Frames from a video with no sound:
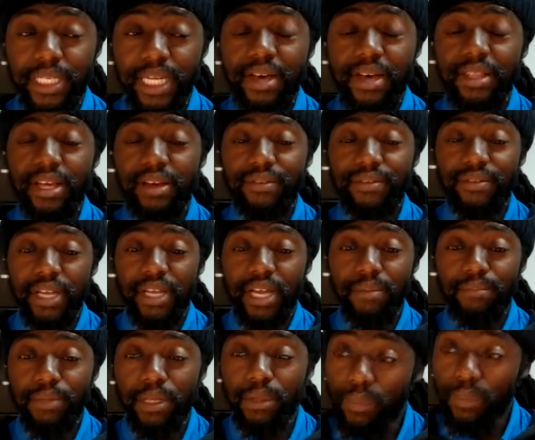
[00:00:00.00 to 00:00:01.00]
South Africa,
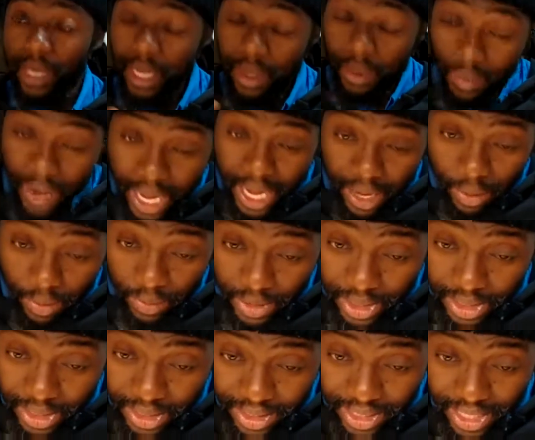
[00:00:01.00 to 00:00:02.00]
and people are like, wow,
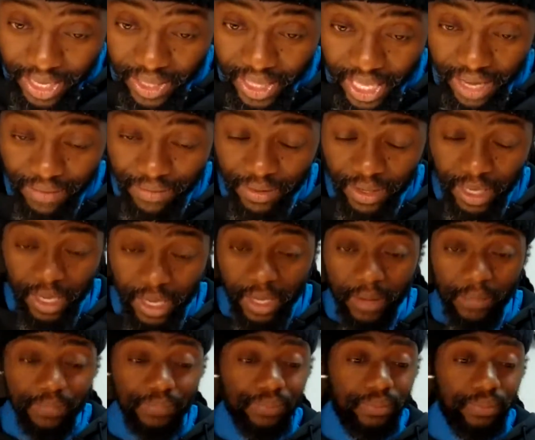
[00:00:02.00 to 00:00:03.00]
this is South Africa.
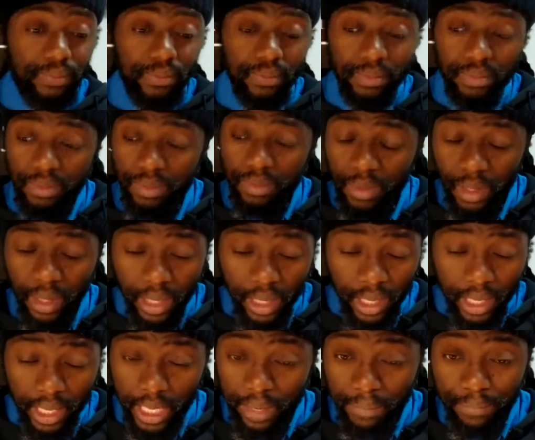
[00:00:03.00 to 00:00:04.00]

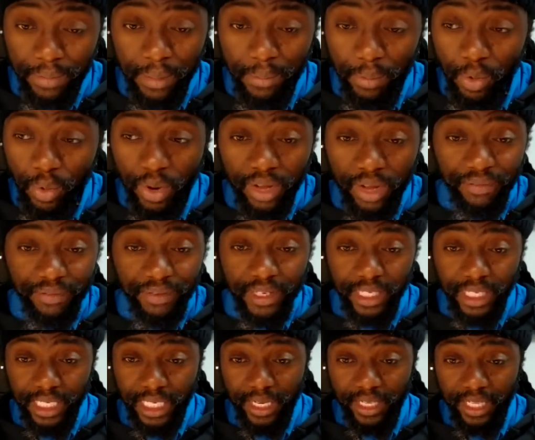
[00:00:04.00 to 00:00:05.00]
And people go and
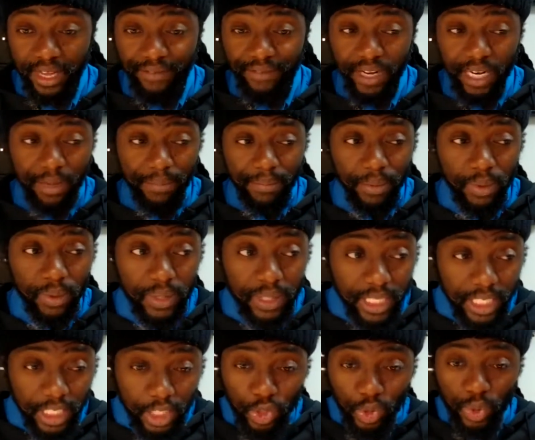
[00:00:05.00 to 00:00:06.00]
visit South Africa because
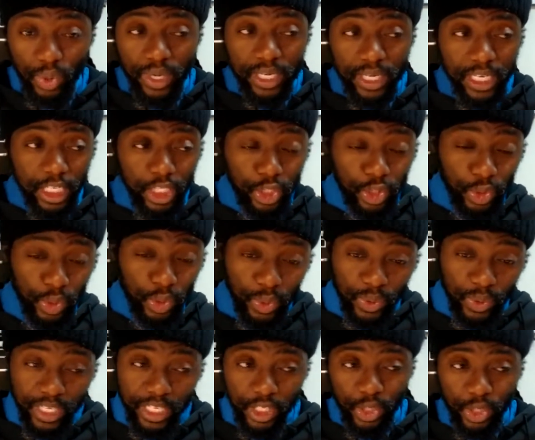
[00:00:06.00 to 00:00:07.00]
they saw a
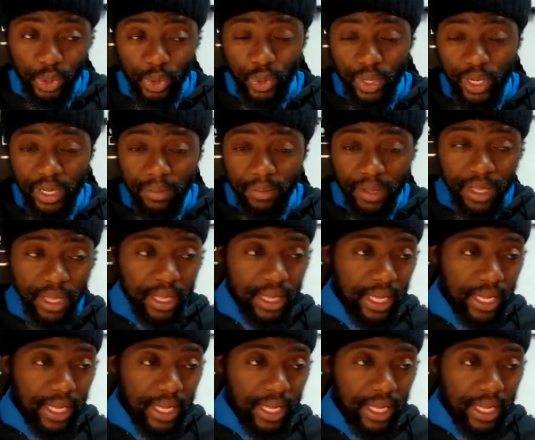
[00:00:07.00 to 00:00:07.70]
show, they saw a